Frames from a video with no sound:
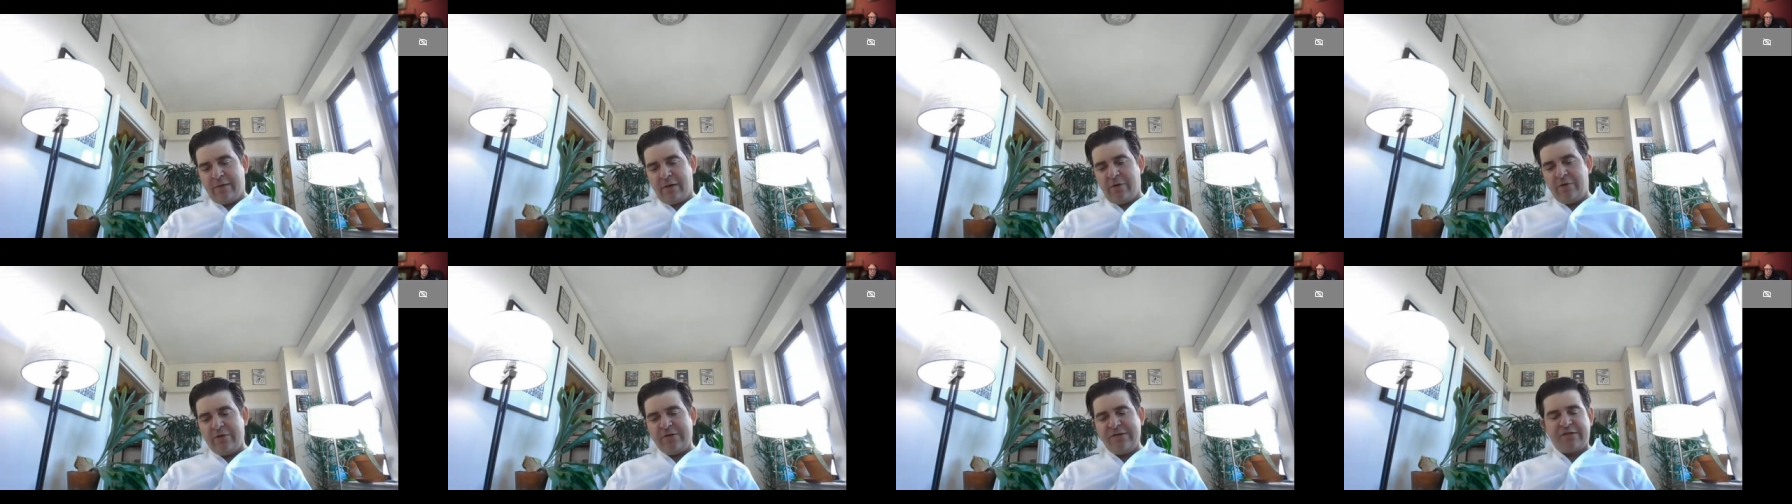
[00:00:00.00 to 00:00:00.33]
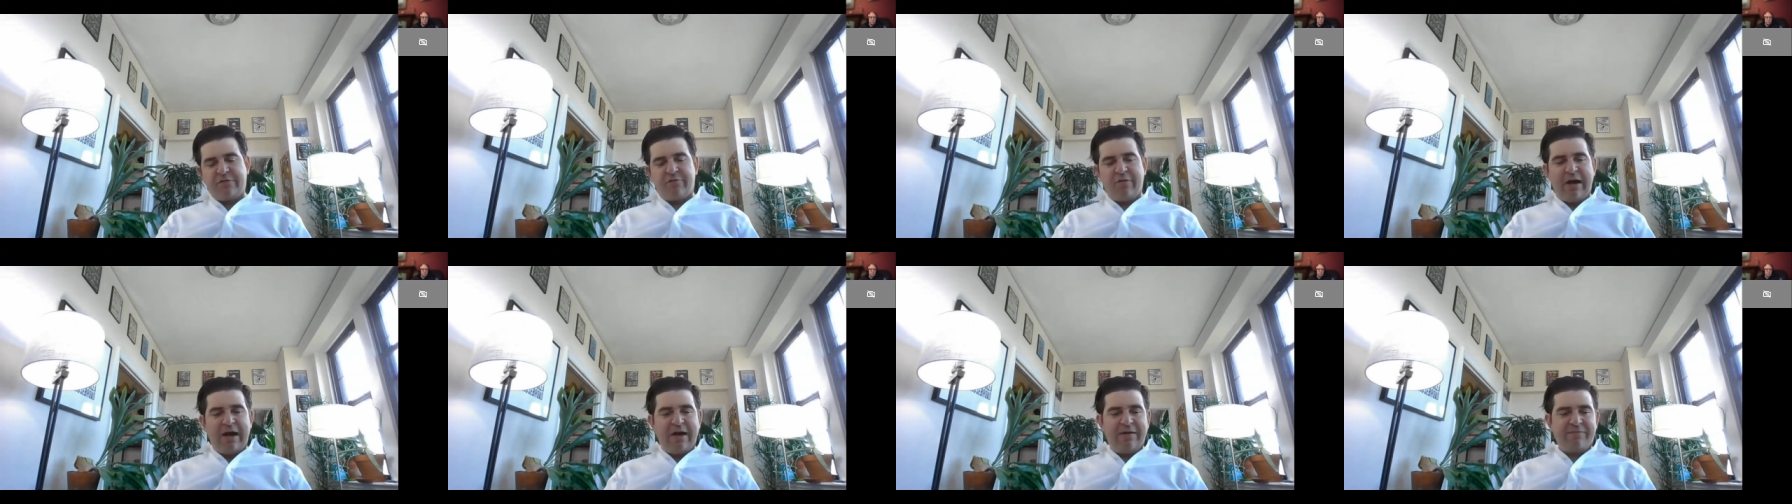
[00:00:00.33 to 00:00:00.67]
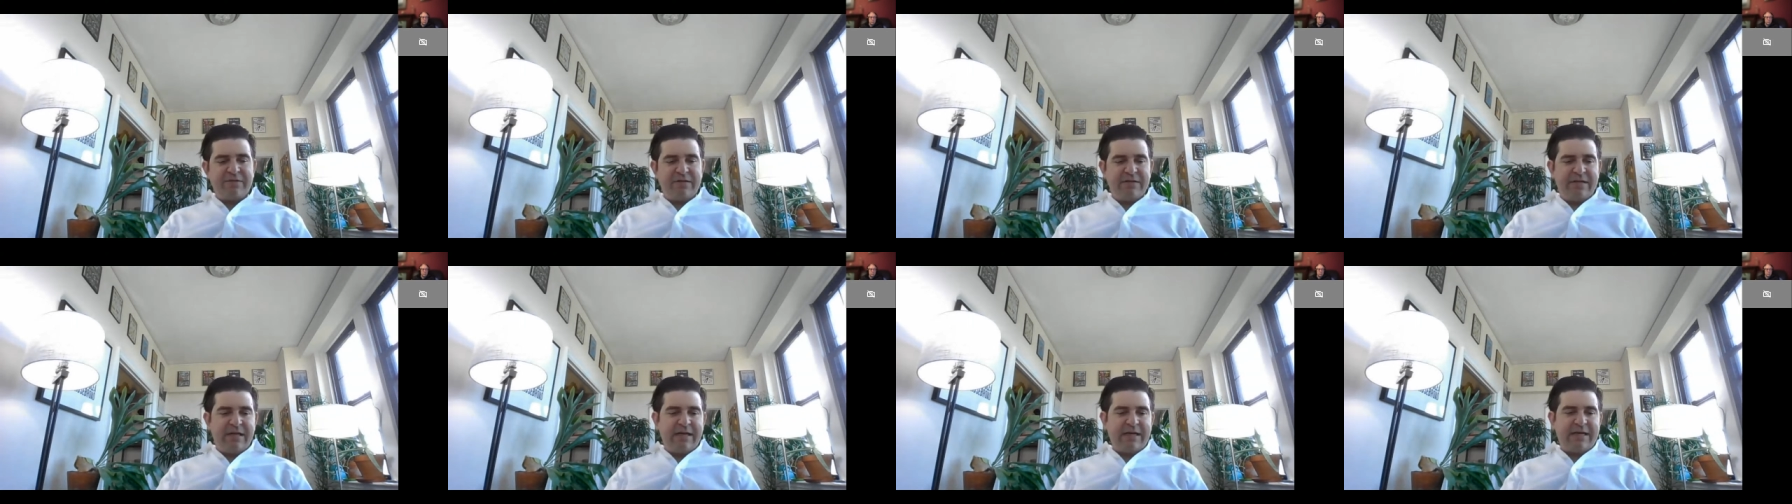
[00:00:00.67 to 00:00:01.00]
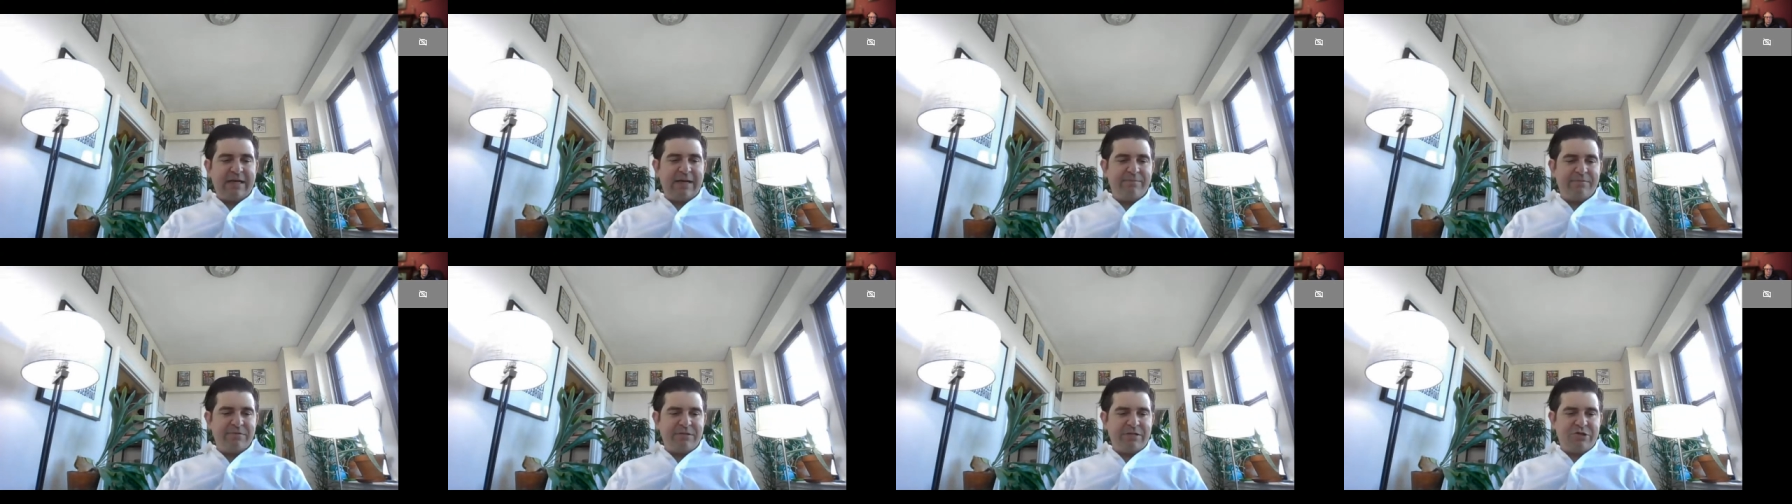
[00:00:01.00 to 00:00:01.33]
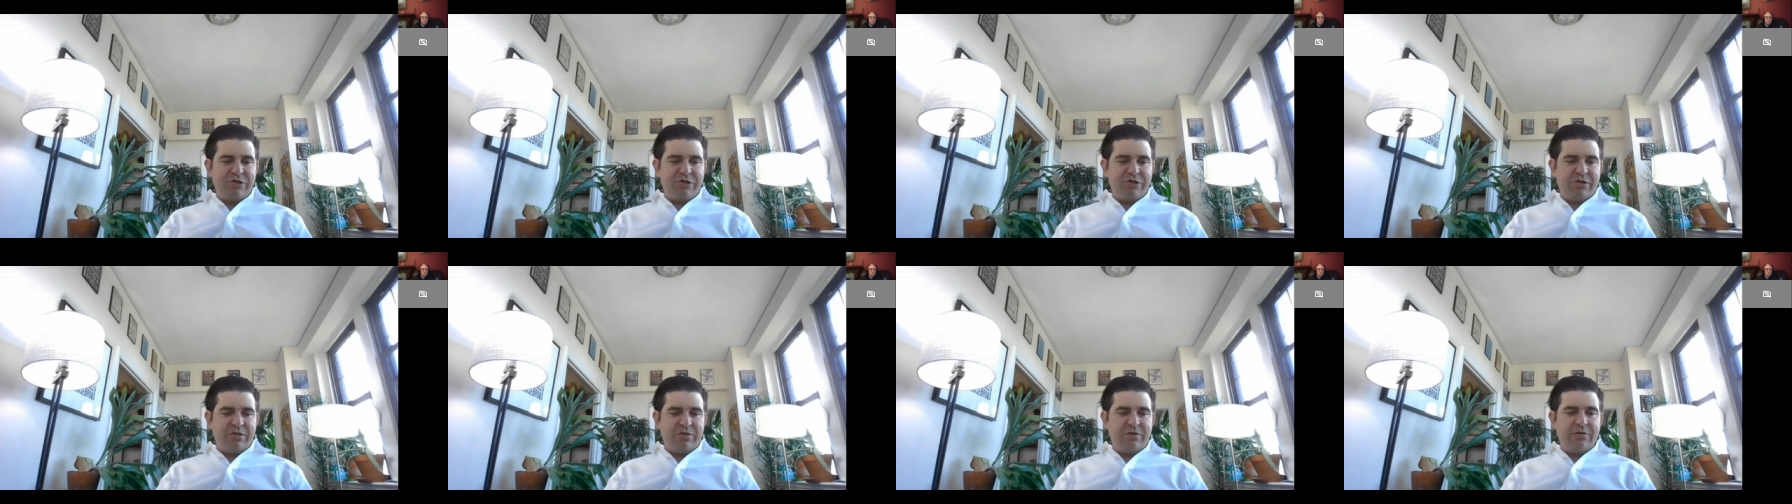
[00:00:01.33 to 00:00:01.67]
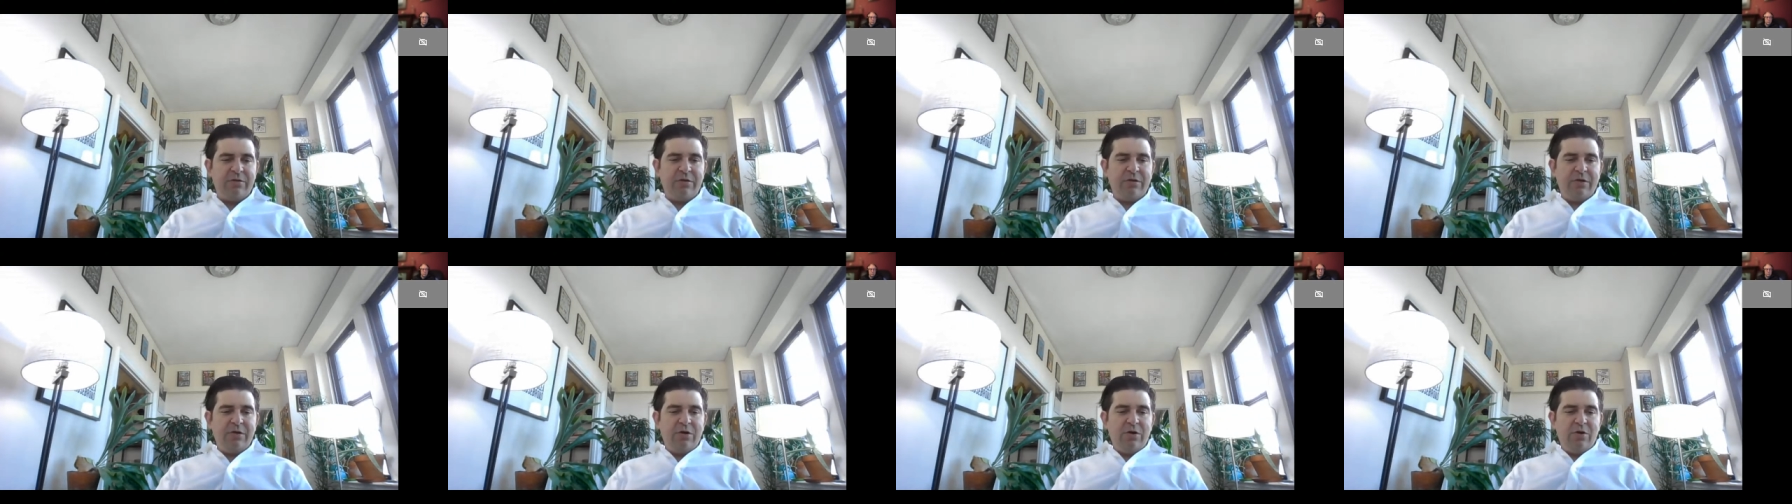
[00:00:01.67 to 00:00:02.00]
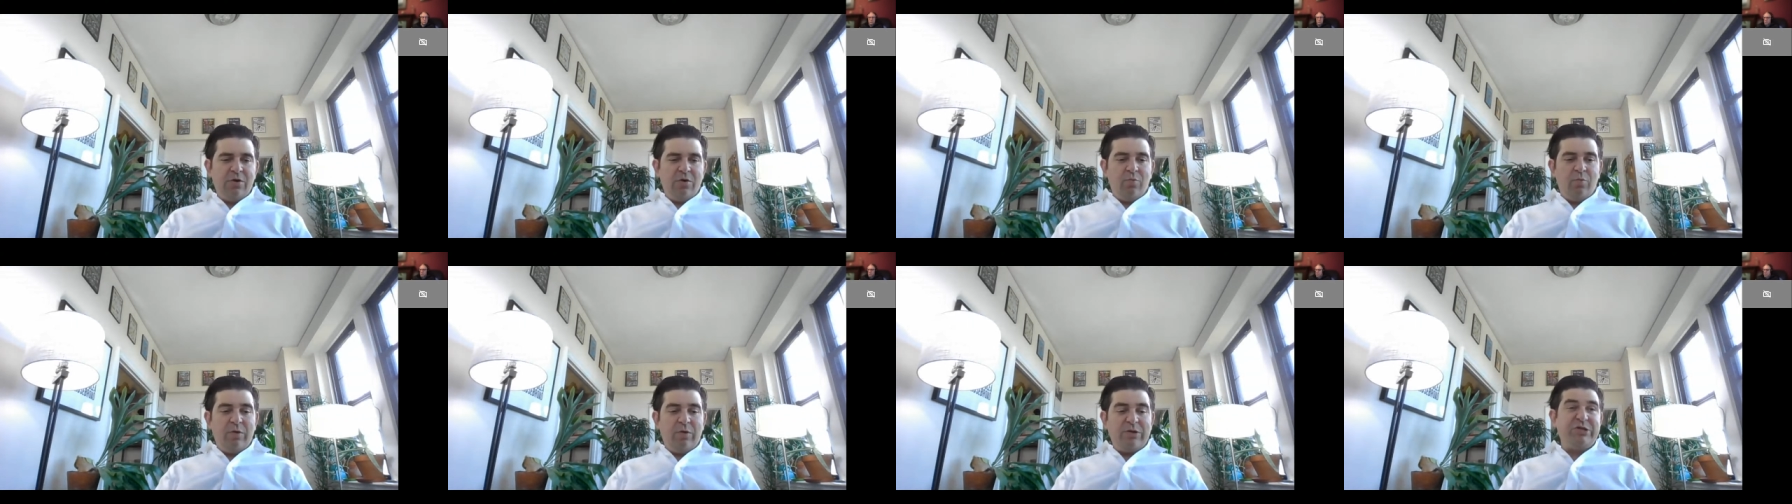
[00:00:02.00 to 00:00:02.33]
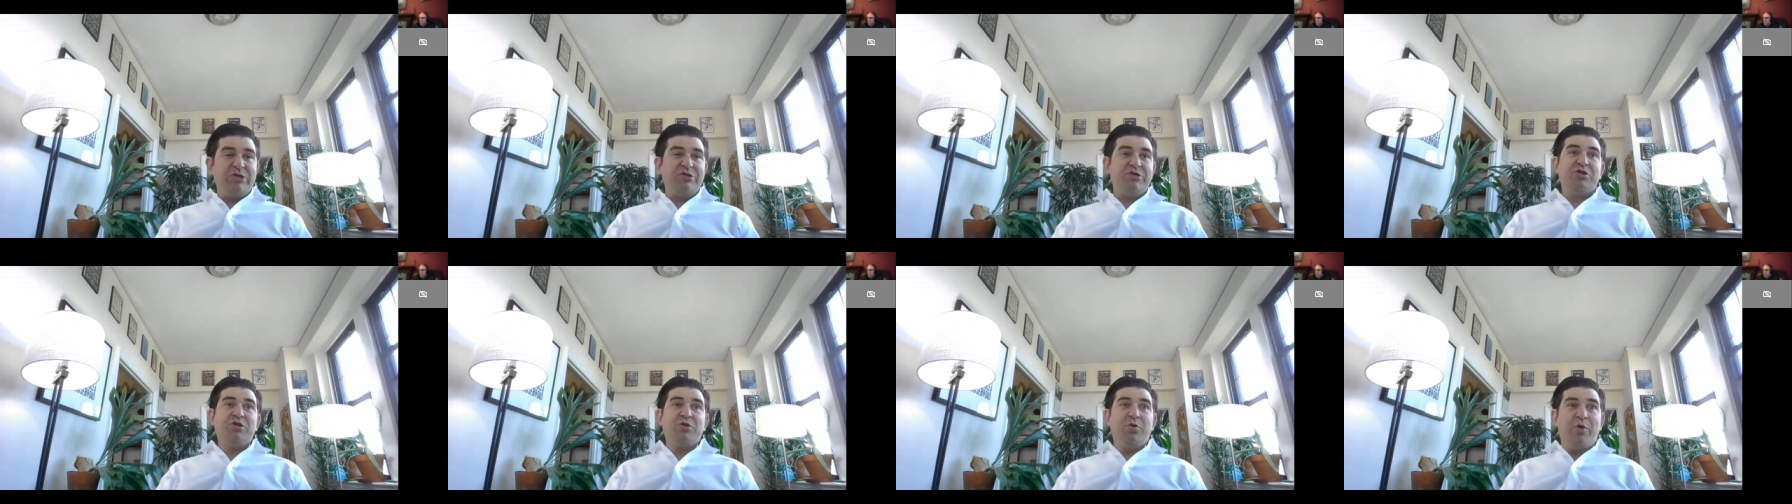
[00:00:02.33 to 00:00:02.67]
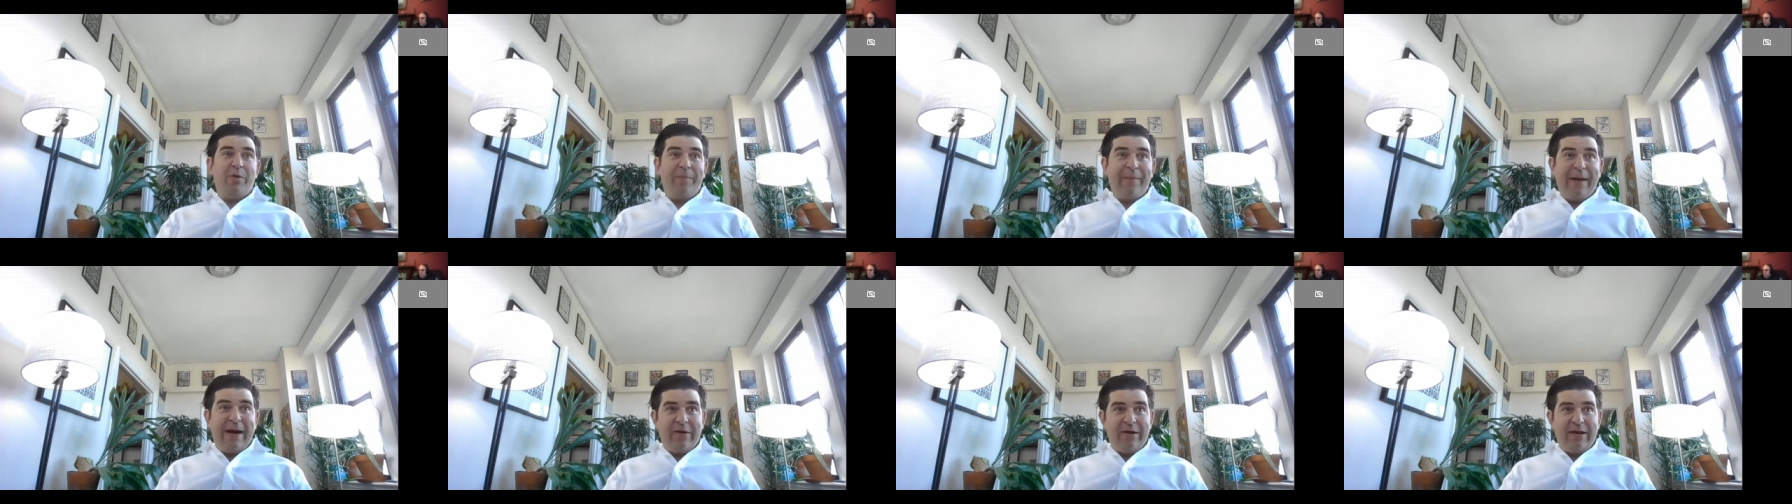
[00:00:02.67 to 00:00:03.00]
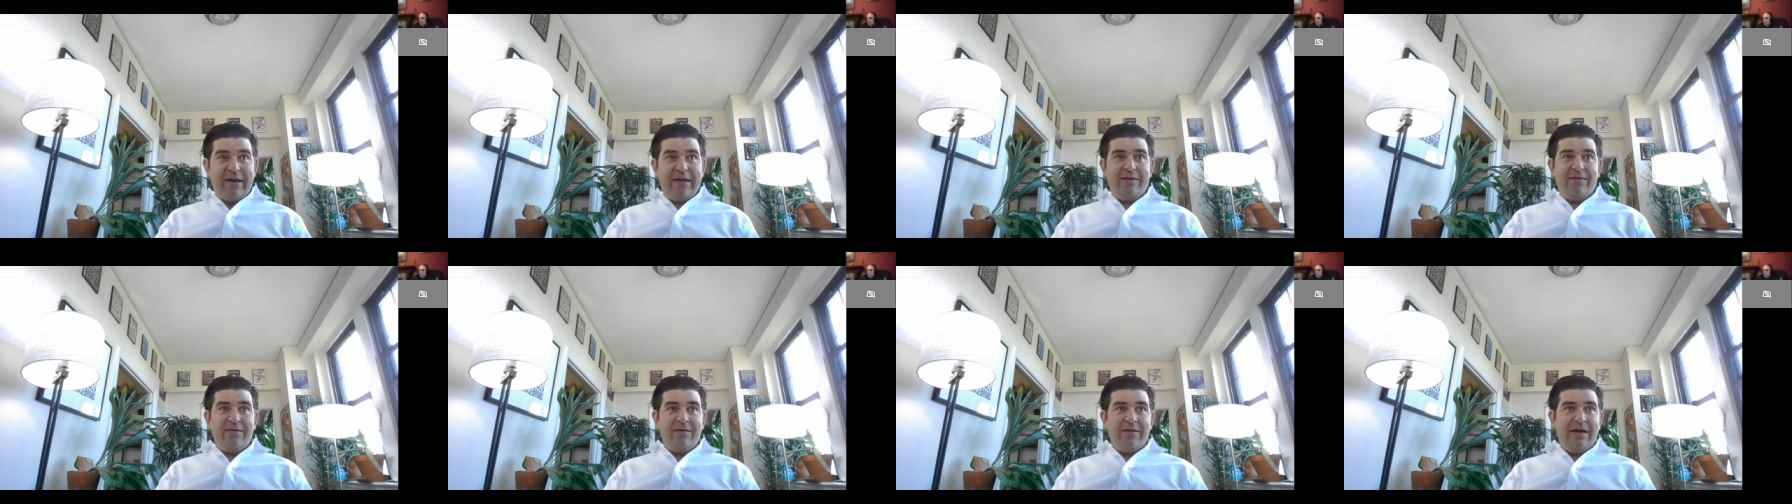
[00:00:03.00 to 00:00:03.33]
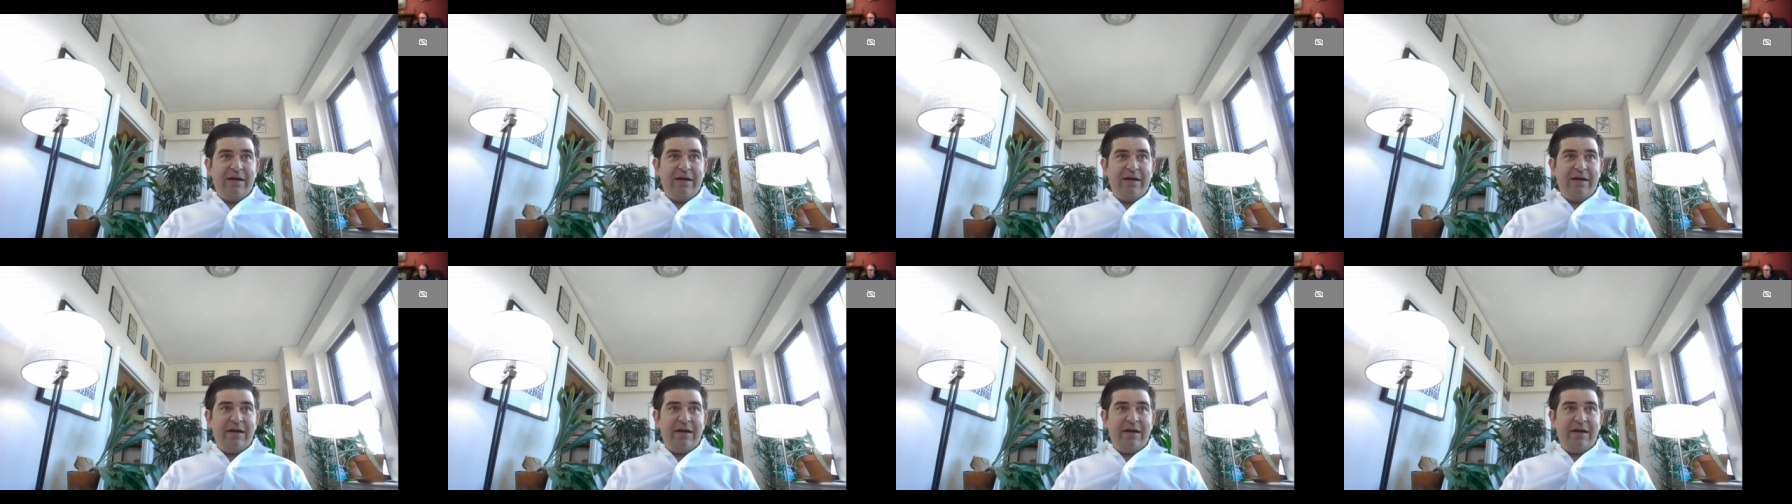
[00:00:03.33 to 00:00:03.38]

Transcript: code is a craft and not a competition, what should you do about it?